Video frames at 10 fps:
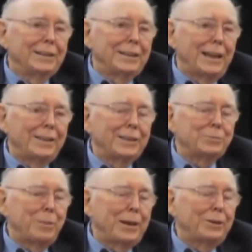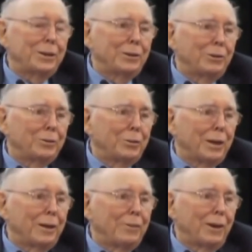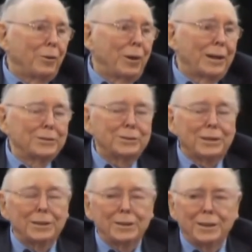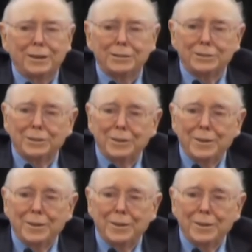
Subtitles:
I think it's better to go through life our way instead of theirs.